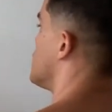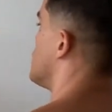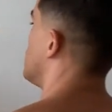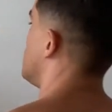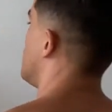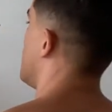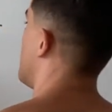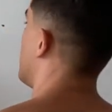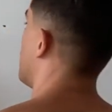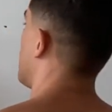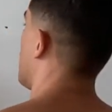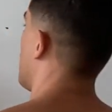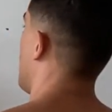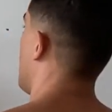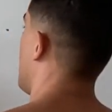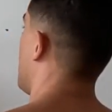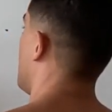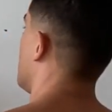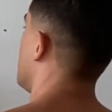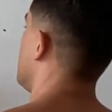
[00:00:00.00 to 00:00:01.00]
number
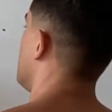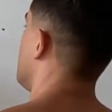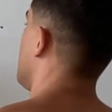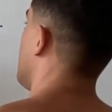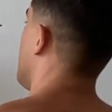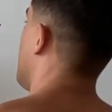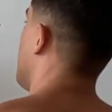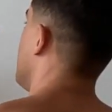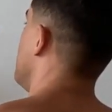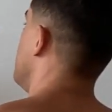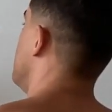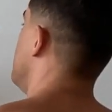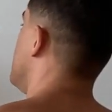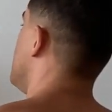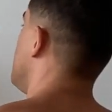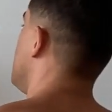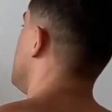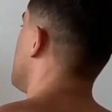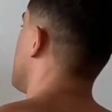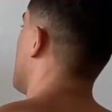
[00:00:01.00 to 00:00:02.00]
1,
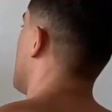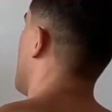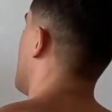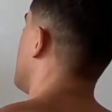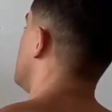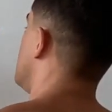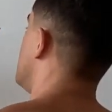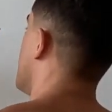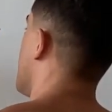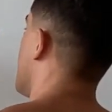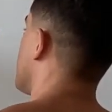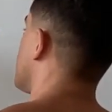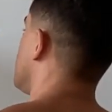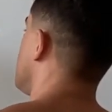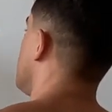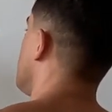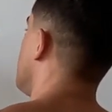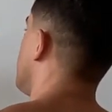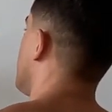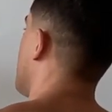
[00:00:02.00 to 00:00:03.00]
being
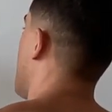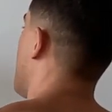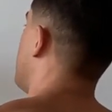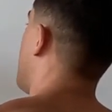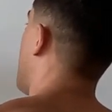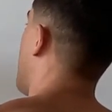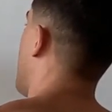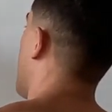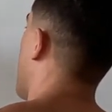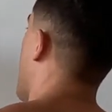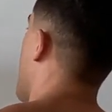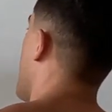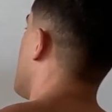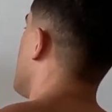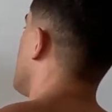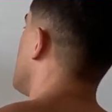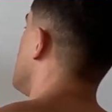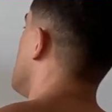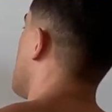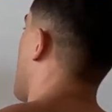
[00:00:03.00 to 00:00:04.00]
objective about where
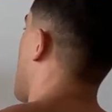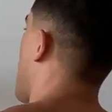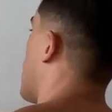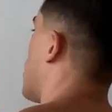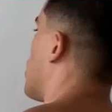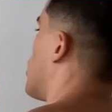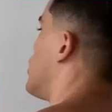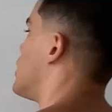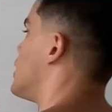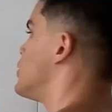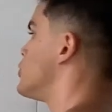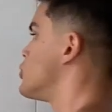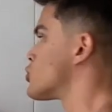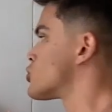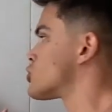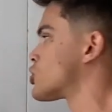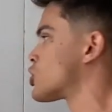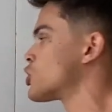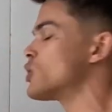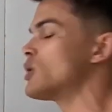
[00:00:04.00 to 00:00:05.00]
you are in your
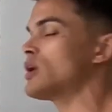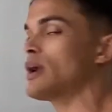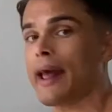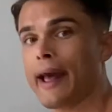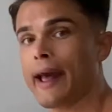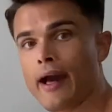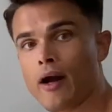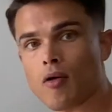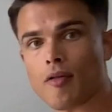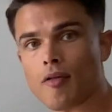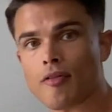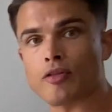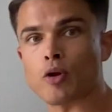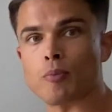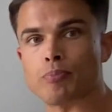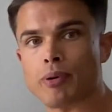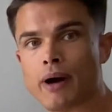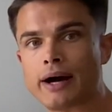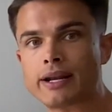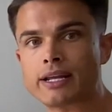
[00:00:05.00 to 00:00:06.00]
current health, your
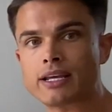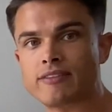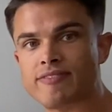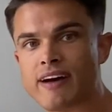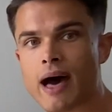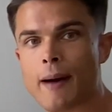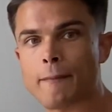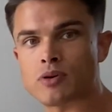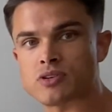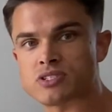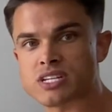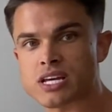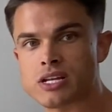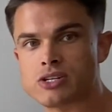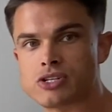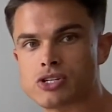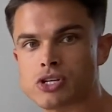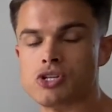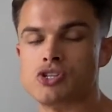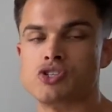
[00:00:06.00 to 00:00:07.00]
body fat
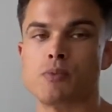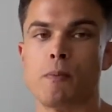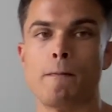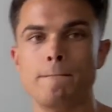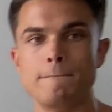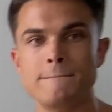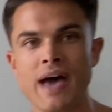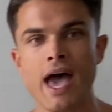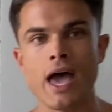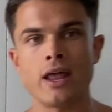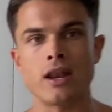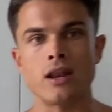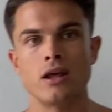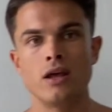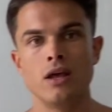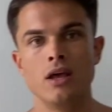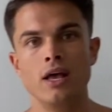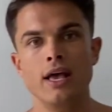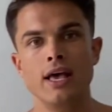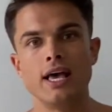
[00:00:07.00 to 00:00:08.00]
percentage. Men,
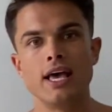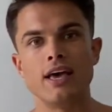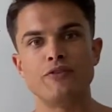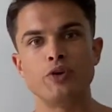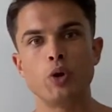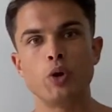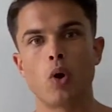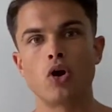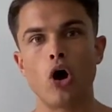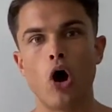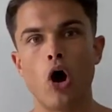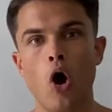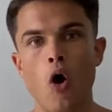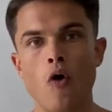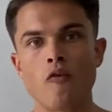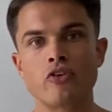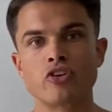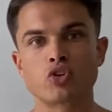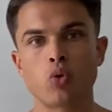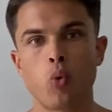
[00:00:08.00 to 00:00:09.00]
if you are
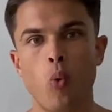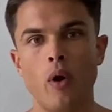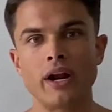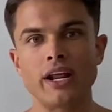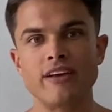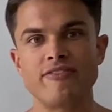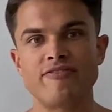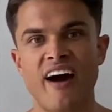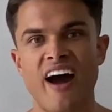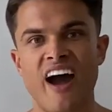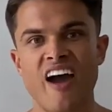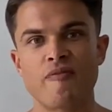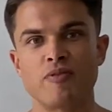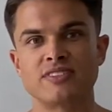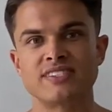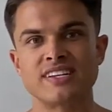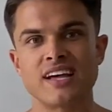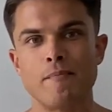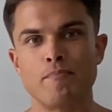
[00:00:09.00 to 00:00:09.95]
over 25%